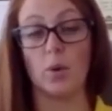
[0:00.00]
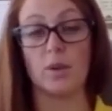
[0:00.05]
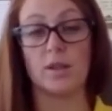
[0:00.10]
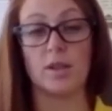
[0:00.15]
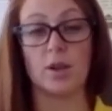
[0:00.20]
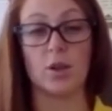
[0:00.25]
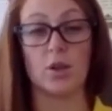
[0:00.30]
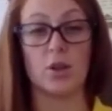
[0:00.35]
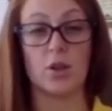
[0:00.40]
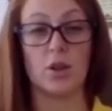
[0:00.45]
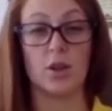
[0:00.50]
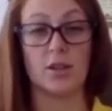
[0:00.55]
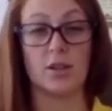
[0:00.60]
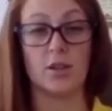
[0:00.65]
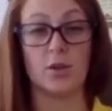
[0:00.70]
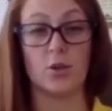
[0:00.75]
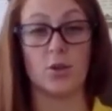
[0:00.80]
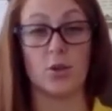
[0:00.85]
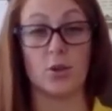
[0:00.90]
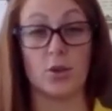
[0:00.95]
or
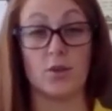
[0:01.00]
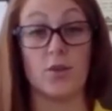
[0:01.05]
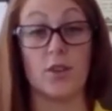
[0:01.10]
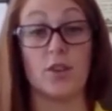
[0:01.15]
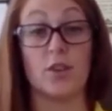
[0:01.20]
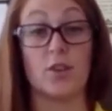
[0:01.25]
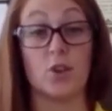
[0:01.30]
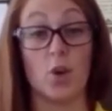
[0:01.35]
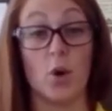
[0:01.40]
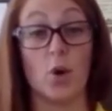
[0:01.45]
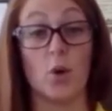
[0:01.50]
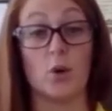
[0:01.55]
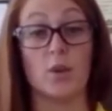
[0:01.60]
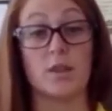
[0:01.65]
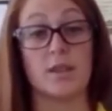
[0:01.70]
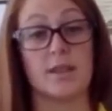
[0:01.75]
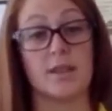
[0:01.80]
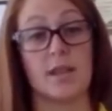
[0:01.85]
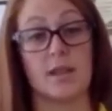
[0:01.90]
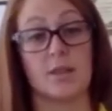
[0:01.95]
socialising your dogs with other
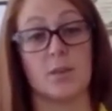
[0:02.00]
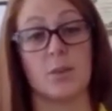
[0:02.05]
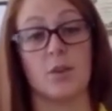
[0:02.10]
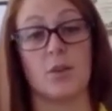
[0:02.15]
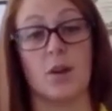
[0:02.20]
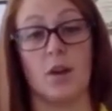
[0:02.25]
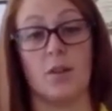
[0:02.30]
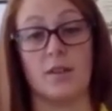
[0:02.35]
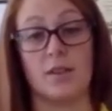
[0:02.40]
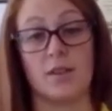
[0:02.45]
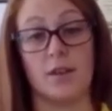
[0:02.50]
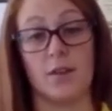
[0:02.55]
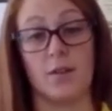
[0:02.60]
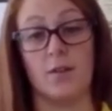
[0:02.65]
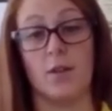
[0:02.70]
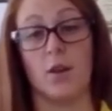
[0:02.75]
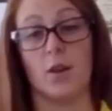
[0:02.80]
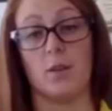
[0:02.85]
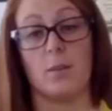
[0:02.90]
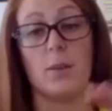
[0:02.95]
dogs, because that's what we've covered
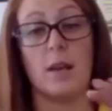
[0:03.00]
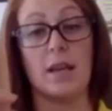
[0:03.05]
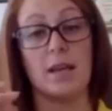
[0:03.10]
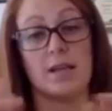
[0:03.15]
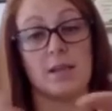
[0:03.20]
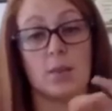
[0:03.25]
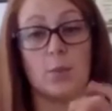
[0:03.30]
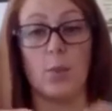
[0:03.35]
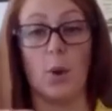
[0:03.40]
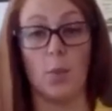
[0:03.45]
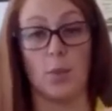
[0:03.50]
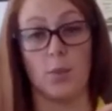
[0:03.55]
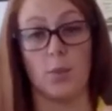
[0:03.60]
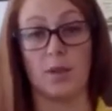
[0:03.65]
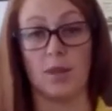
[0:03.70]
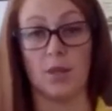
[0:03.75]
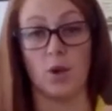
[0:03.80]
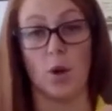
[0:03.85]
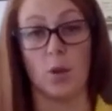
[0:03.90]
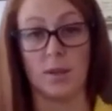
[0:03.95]
so far, then please do pop
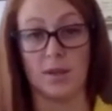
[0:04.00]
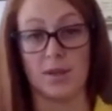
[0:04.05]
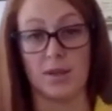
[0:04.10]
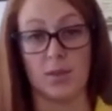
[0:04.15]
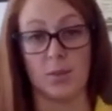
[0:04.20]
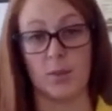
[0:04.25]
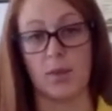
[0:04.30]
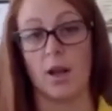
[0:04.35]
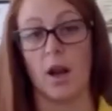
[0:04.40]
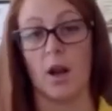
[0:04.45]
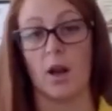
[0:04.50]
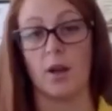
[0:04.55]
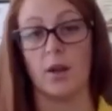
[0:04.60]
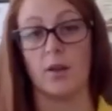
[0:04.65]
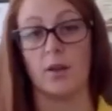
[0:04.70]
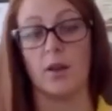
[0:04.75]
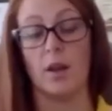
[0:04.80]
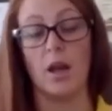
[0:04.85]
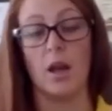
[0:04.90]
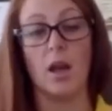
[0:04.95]
them in the comments as we
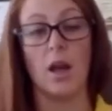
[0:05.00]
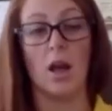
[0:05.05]
go,